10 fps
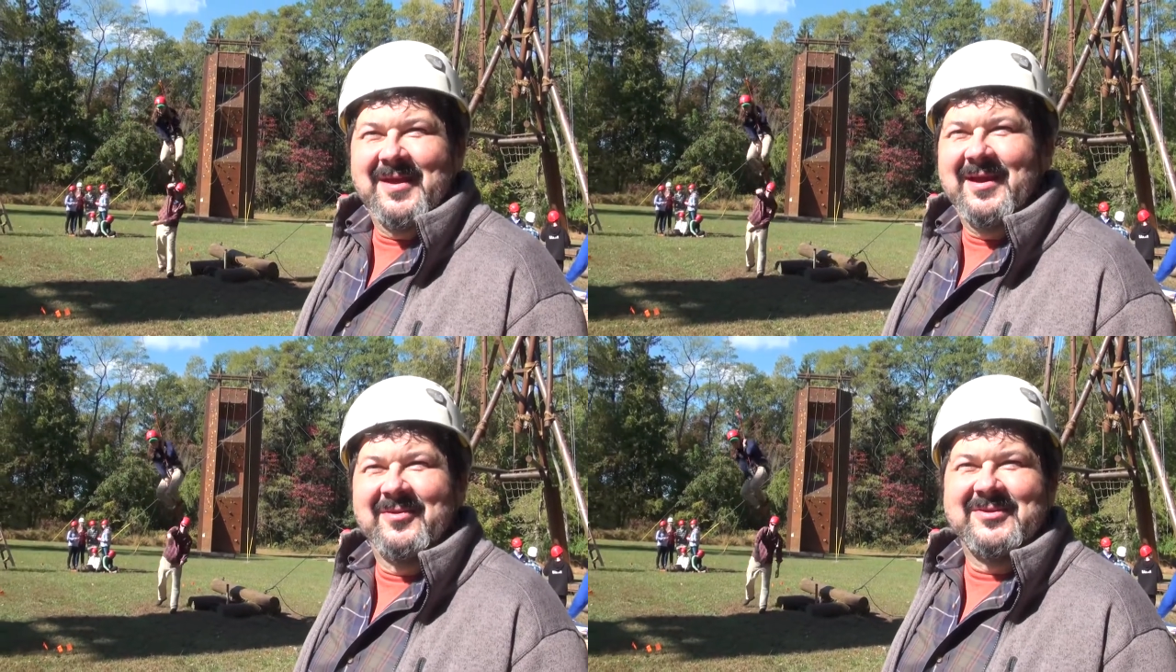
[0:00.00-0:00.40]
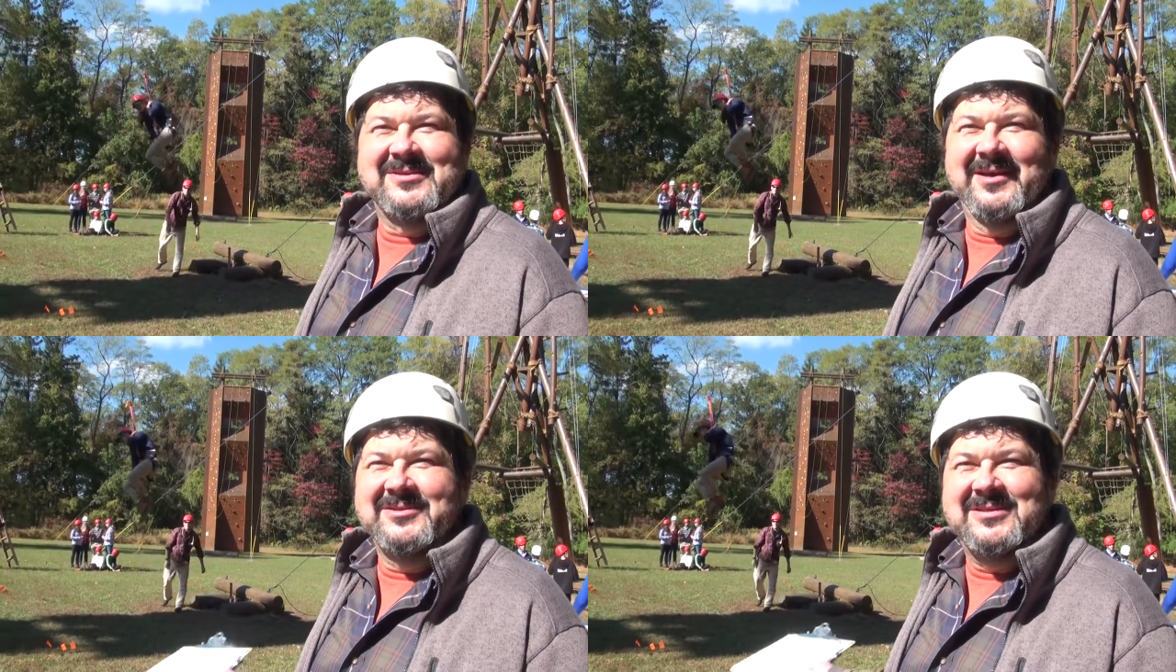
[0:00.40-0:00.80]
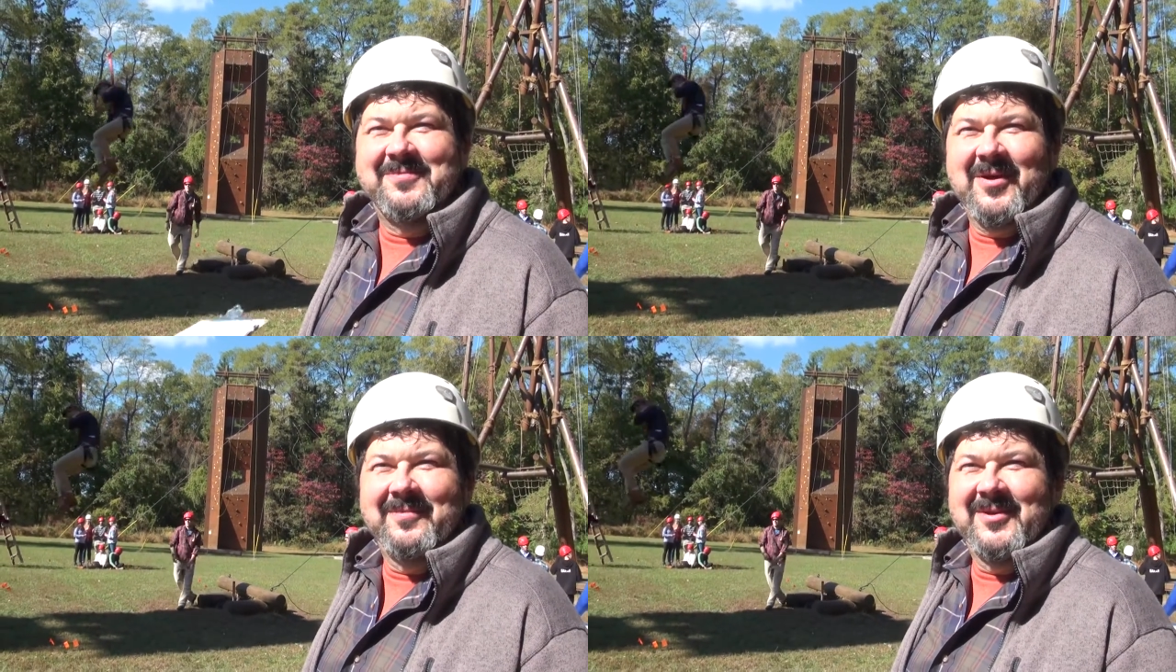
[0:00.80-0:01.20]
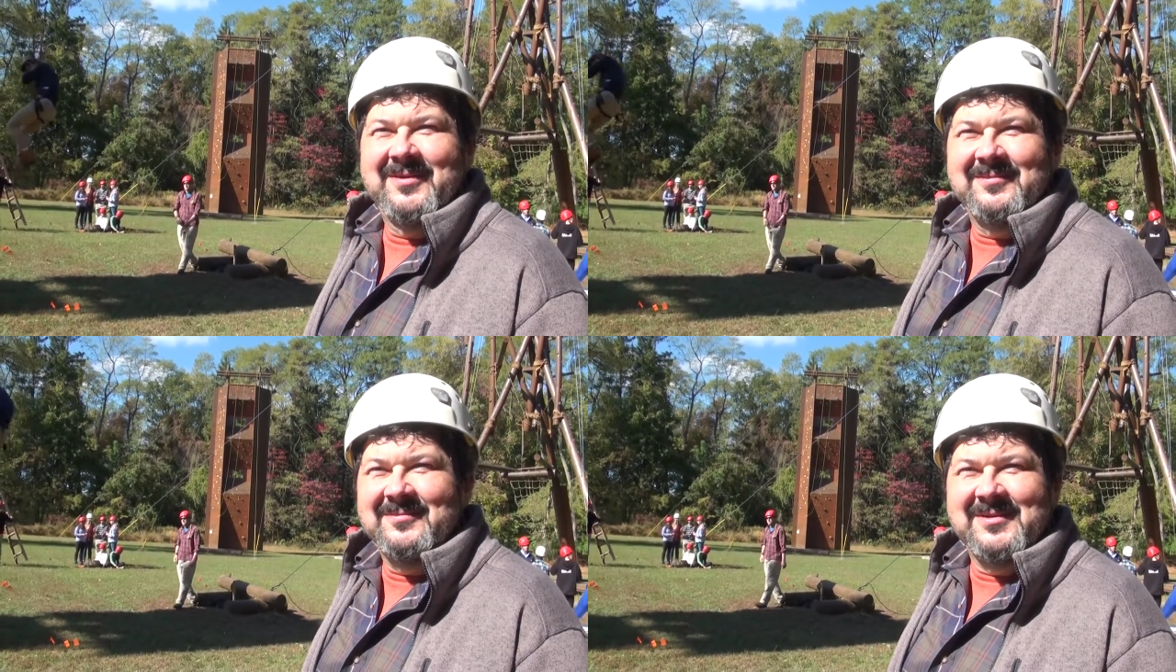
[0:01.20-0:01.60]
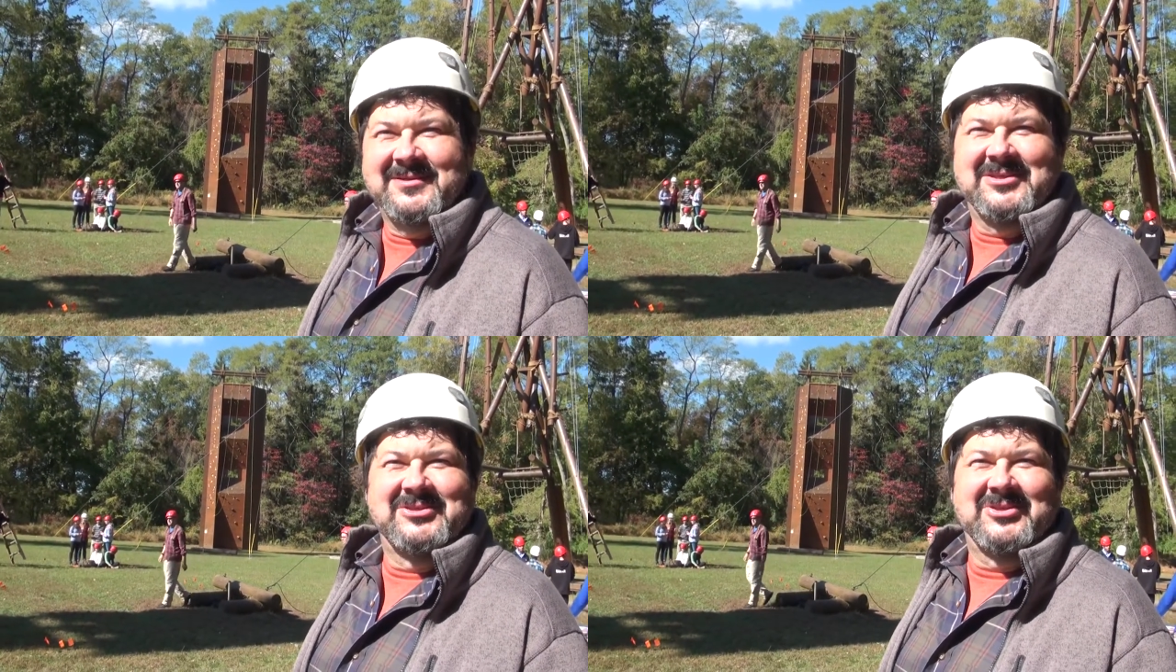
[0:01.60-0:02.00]
head of the science department and
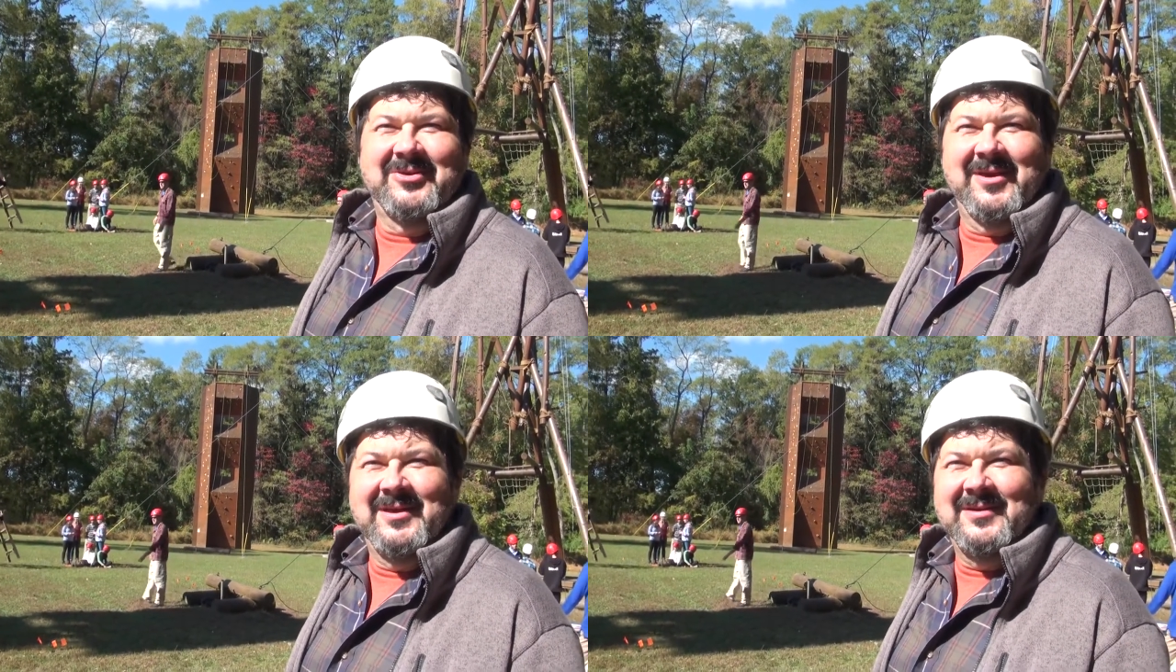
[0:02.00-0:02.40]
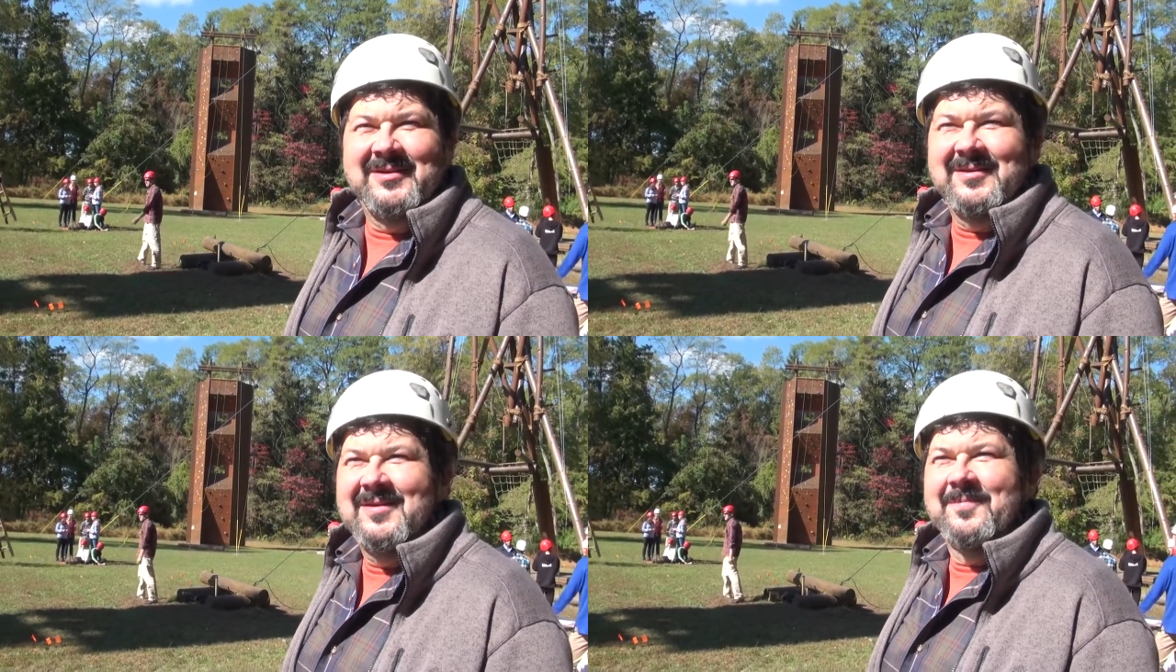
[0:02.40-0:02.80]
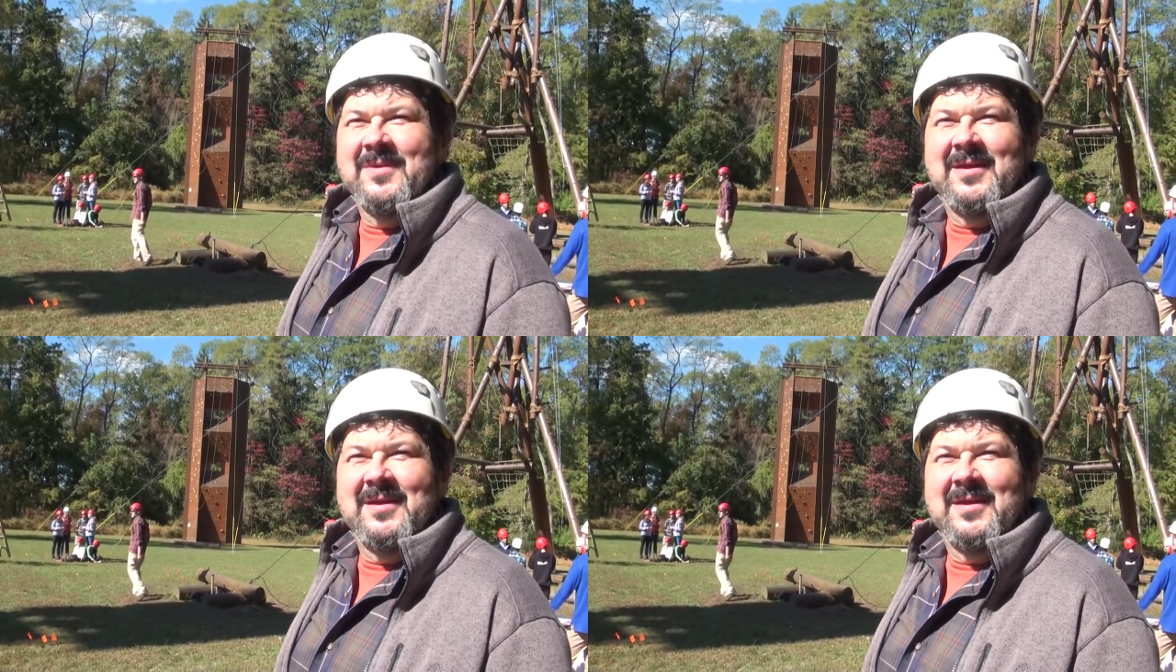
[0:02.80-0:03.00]
a teacher in